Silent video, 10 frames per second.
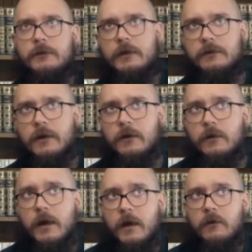
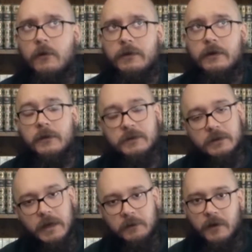So when we think about the
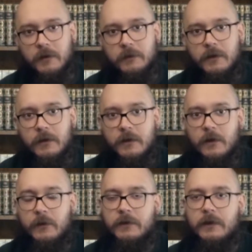light bulb,
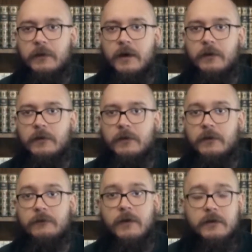and we think about
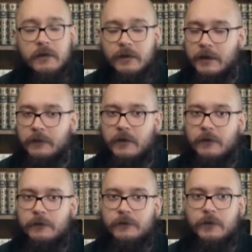who invented the light
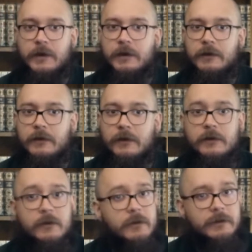bulb, we can
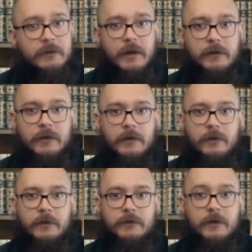clearly say that it
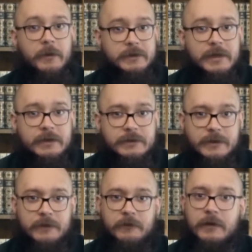was Thomas
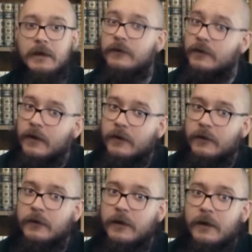Edison, even
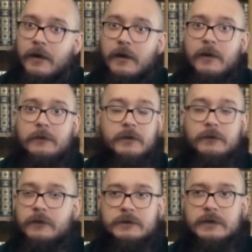though the
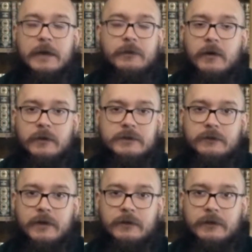first light bulb was
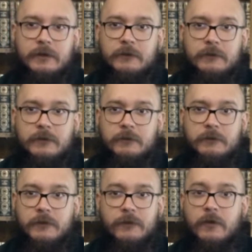invented
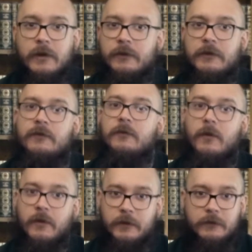before he was even
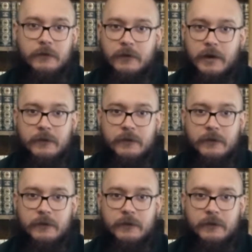born, right?